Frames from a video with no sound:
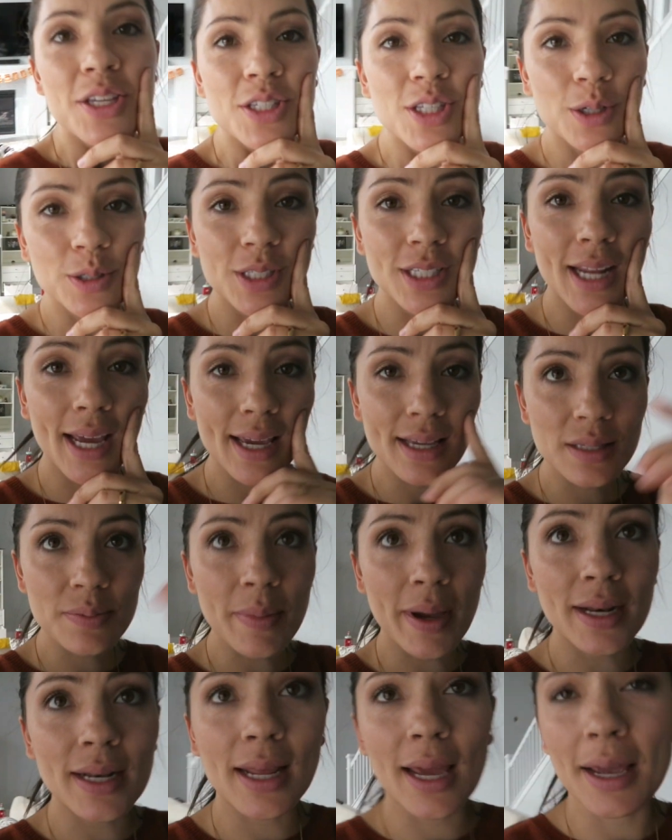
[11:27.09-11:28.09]
So today is
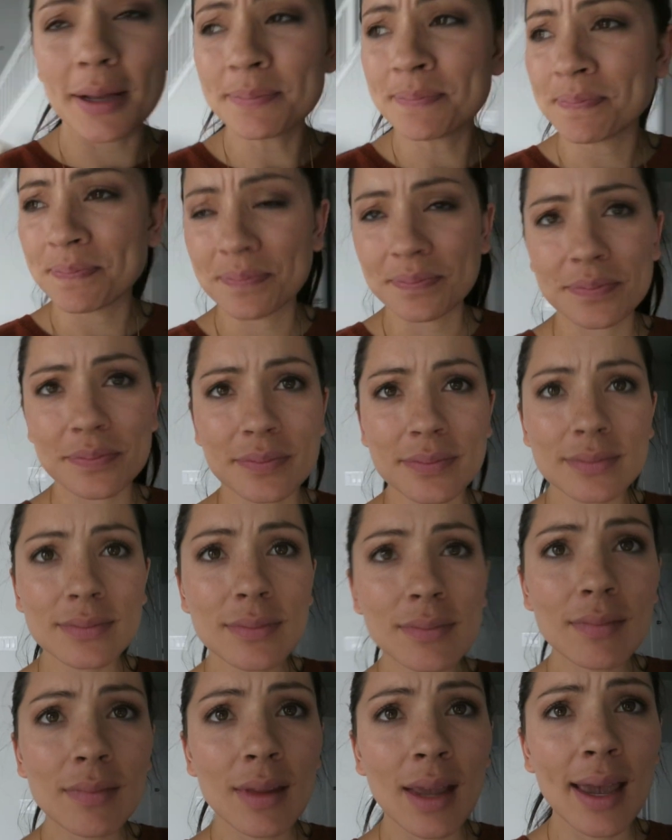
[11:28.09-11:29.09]
Monday
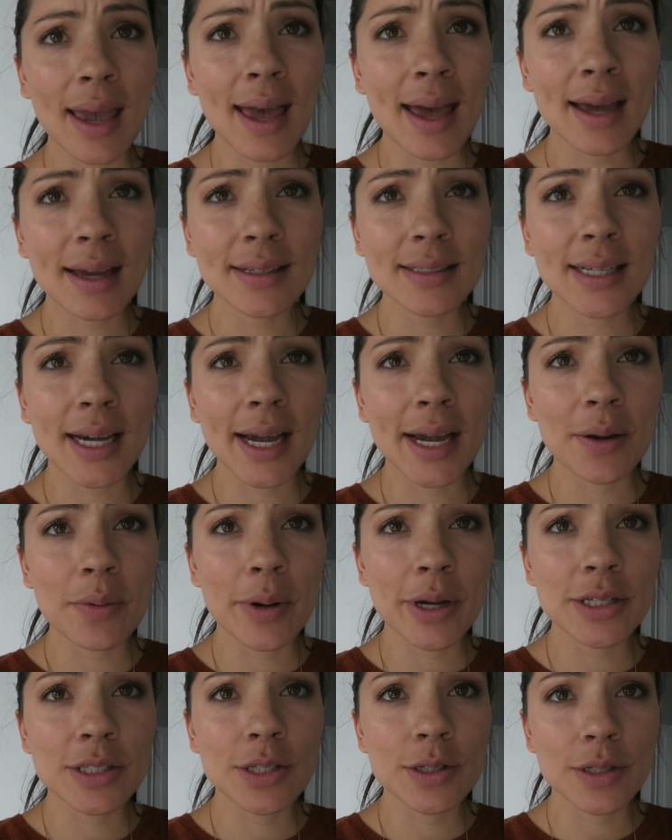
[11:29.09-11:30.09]
and I
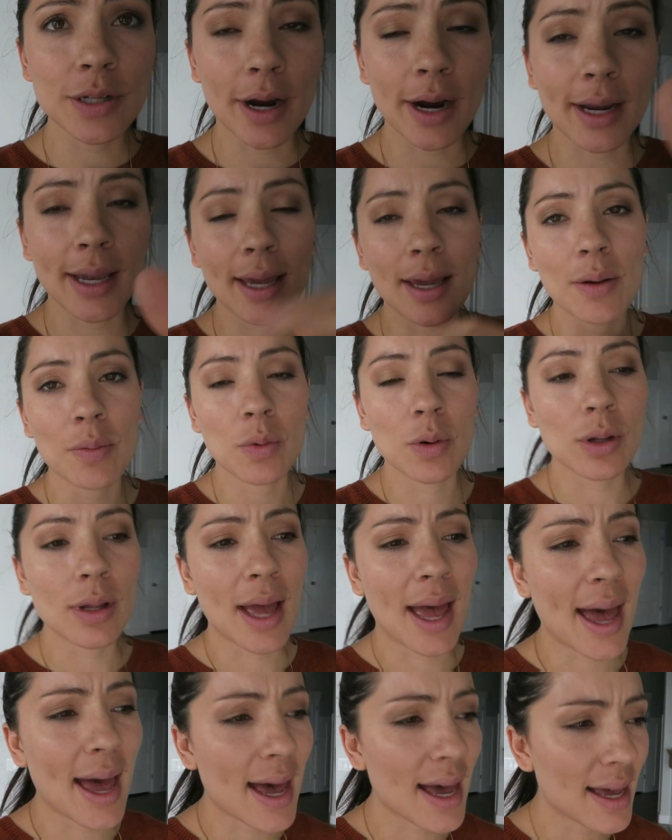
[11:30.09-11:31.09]
went to Target. Will
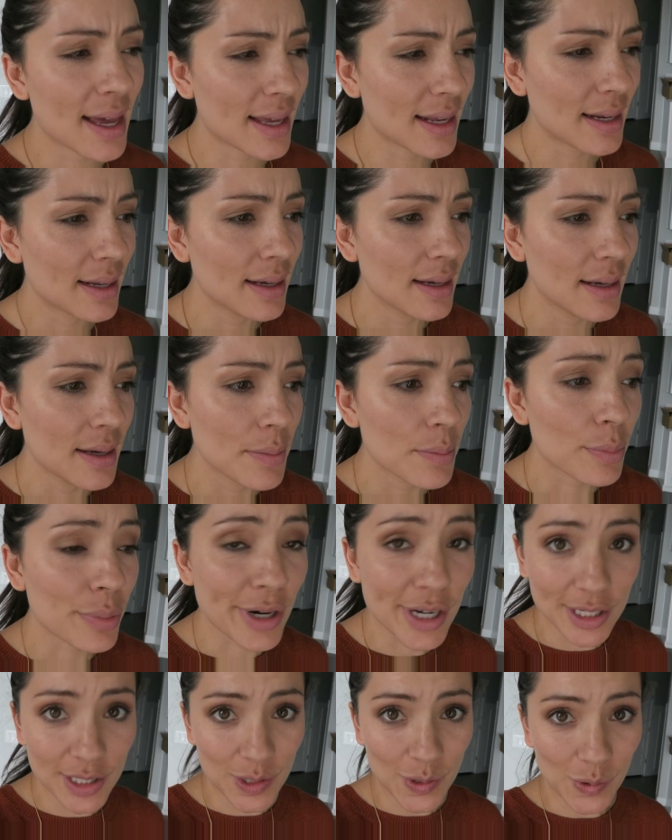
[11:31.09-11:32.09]
had
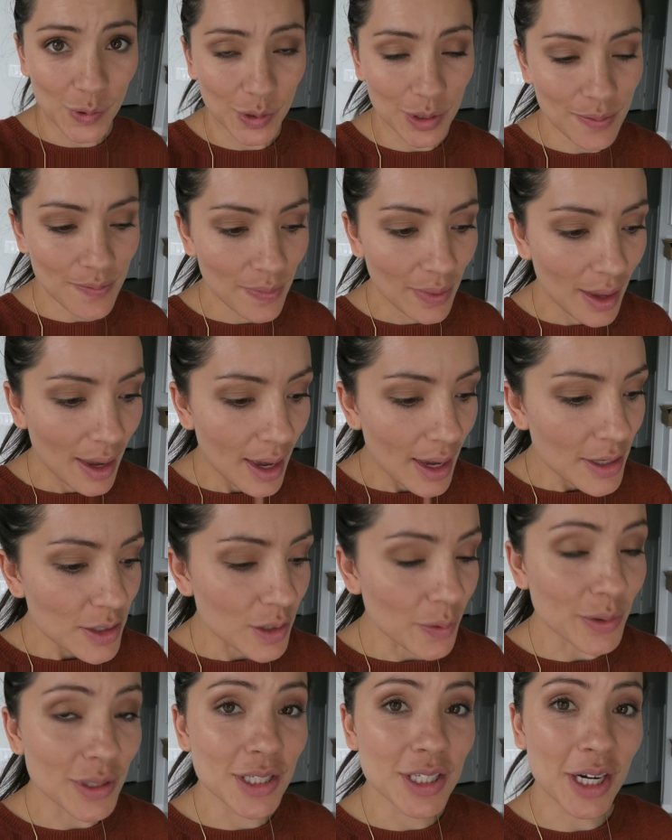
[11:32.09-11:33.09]
preschool.
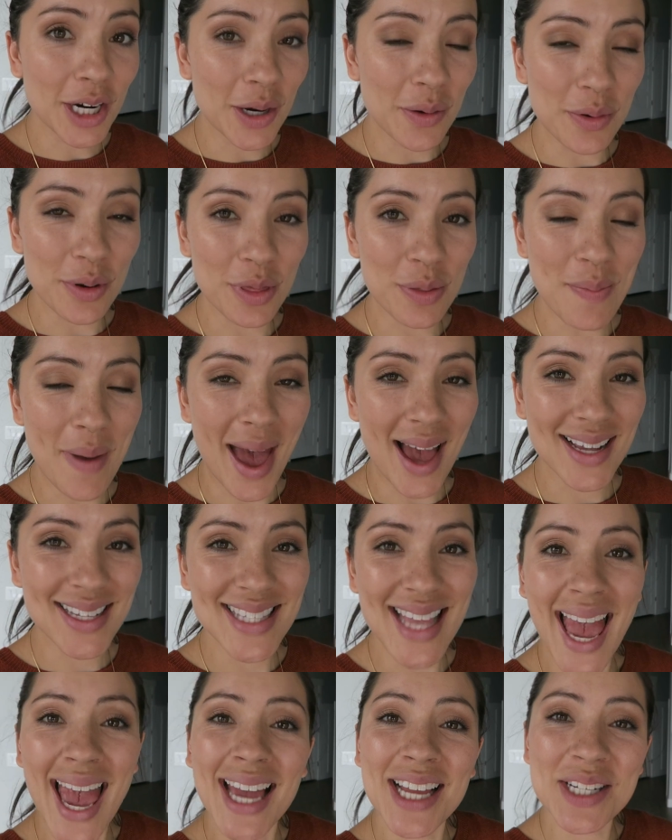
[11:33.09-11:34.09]
So I went to Target with Max
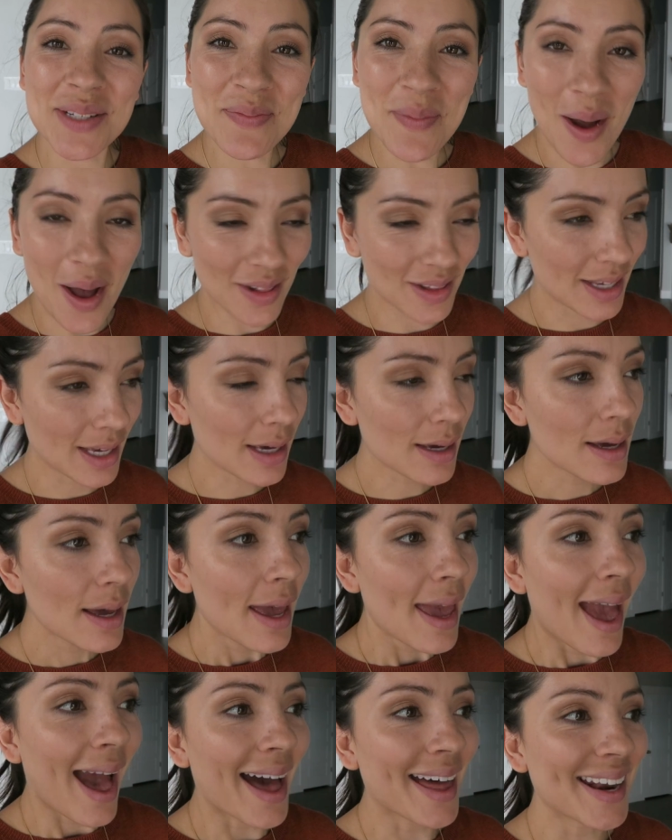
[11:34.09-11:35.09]
and Molly
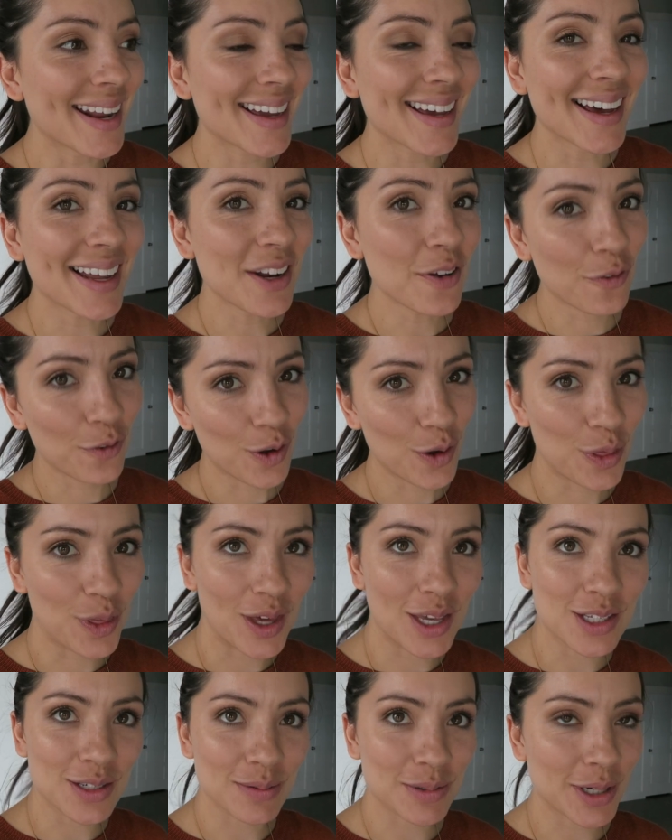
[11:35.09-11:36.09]
and I got a few
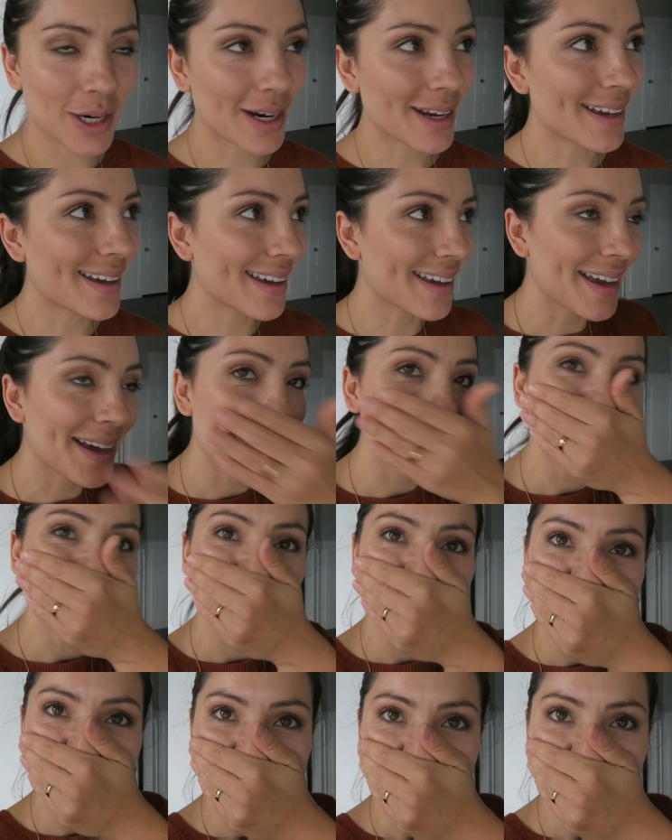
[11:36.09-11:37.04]
things from Target again.